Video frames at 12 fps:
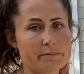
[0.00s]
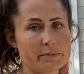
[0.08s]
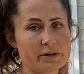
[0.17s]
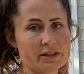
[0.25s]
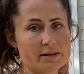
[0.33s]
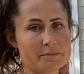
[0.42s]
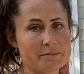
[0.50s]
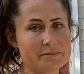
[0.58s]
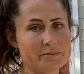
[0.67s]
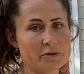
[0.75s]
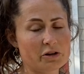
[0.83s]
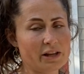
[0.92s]
put
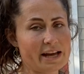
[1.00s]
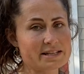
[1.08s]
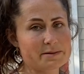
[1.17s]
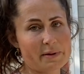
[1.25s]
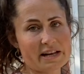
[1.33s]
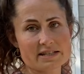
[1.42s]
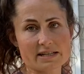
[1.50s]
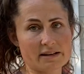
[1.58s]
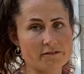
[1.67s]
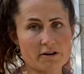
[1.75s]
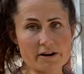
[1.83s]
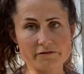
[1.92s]
your legs bent
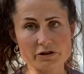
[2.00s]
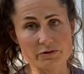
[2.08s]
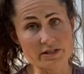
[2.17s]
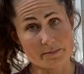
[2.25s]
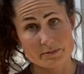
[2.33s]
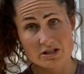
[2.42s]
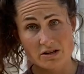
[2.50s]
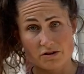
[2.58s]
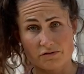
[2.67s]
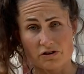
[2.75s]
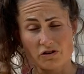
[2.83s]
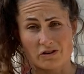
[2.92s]
in front of you. It's up to you.
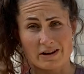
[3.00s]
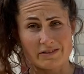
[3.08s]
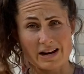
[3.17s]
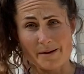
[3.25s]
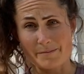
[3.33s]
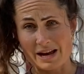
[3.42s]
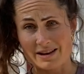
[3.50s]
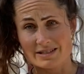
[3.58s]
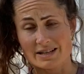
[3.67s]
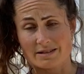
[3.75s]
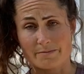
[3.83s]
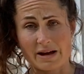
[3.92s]
If you don't have an ab
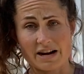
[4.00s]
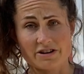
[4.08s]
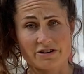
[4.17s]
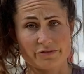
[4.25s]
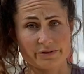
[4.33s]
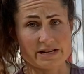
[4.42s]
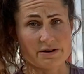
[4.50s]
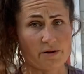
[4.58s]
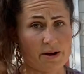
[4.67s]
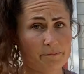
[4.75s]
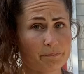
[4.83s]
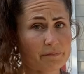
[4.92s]
mat, doesn't matter, you don't need
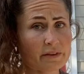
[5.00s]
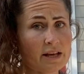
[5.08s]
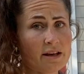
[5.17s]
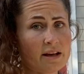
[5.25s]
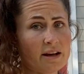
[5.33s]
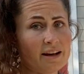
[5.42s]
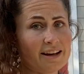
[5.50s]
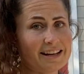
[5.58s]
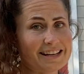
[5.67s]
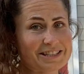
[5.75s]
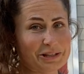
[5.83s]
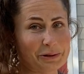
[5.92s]
one.
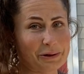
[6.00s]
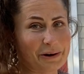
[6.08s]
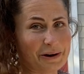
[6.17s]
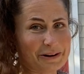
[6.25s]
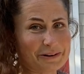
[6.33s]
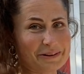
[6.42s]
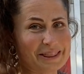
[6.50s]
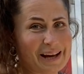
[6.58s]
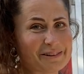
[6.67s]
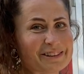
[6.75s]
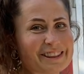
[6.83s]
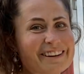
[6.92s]
It's a little harder
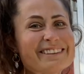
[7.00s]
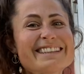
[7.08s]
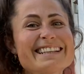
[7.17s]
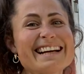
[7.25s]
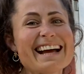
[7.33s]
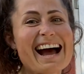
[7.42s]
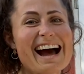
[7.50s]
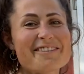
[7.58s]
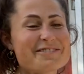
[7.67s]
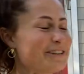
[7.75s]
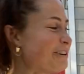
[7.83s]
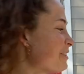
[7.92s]
without one though.
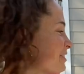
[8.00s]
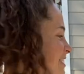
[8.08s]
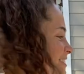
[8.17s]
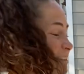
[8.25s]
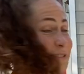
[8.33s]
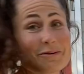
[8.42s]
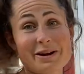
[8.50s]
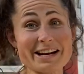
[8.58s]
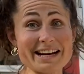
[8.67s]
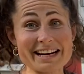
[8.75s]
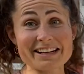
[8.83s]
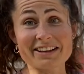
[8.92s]
She's also on
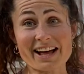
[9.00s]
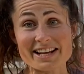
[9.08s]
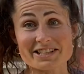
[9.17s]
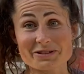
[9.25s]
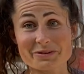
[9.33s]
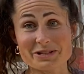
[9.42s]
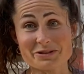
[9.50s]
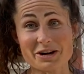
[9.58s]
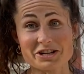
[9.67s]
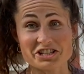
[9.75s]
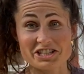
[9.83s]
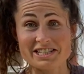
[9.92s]
an incline, so these are
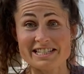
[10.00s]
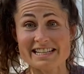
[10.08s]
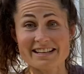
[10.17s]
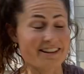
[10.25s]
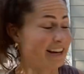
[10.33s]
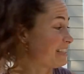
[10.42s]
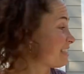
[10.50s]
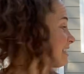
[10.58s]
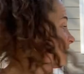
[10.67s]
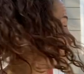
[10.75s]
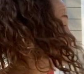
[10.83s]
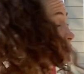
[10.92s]
actually decline
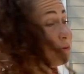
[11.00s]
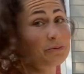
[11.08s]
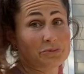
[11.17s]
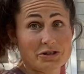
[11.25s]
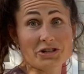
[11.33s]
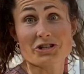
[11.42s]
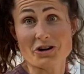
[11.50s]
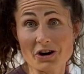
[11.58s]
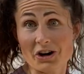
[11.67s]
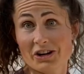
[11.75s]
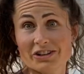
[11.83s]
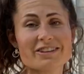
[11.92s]
sit-ups, which is hard.